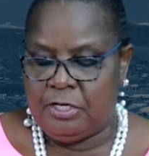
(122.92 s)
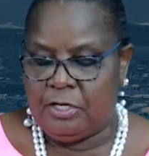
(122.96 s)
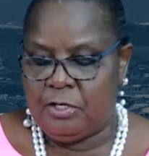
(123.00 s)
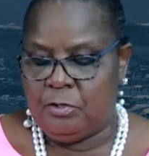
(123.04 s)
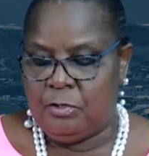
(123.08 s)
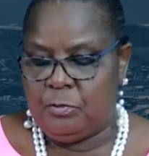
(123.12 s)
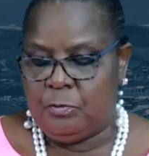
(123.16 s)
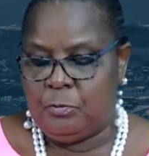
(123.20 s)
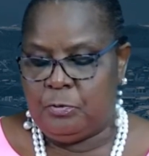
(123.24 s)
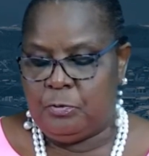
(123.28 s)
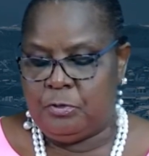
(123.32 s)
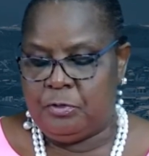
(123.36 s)

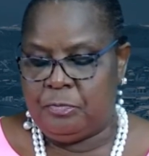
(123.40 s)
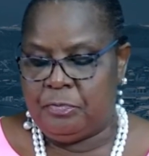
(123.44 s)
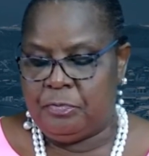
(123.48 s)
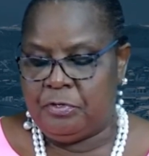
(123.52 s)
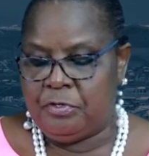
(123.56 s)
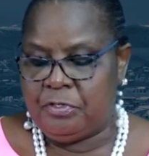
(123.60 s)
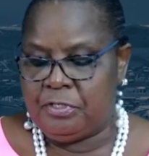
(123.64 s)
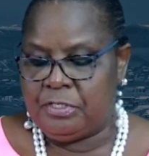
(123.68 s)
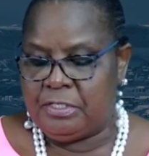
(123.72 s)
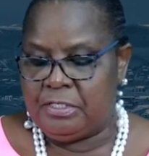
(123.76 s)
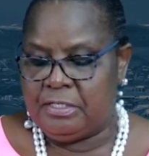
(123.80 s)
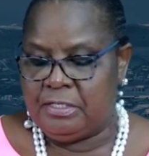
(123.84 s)
include
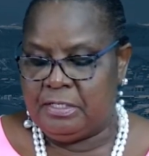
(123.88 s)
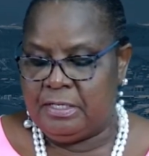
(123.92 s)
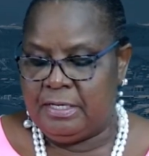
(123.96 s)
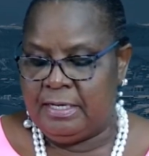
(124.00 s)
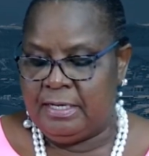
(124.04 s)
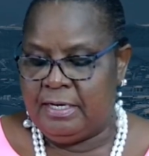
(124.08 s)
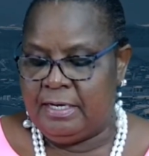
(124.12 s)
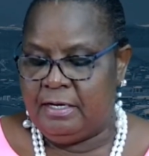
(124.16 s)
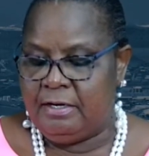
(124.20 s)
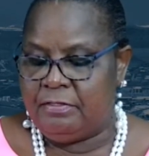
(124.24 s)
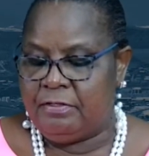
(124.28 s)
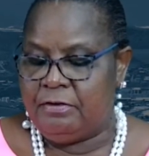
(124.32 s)
personal
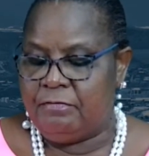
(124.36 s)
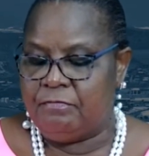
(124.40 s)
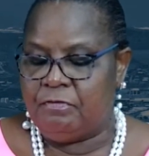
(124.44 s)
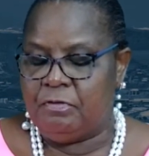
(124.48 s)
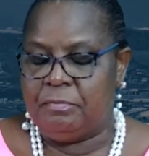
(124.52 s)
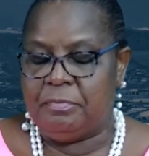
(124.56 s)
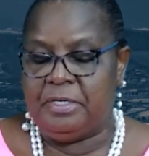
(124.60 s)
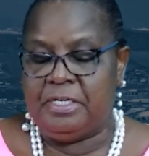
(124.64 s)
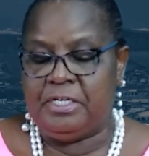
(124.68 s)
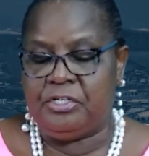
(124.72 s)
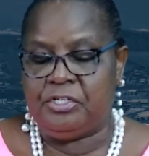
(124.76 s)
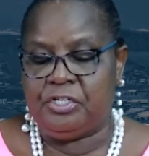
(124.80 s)
health
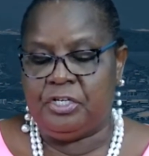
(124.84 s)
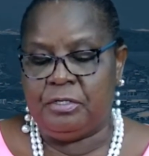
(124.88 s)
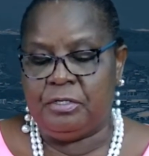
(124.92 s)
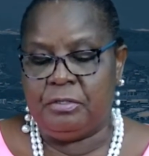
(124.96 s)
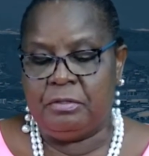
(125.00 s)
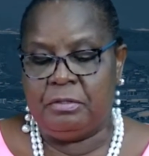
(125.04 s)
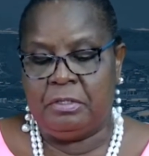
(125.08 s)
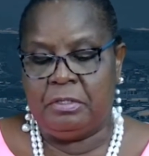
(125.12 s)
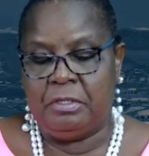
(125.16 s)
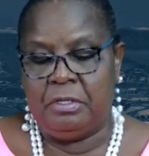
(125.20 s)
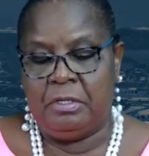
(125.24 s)
information,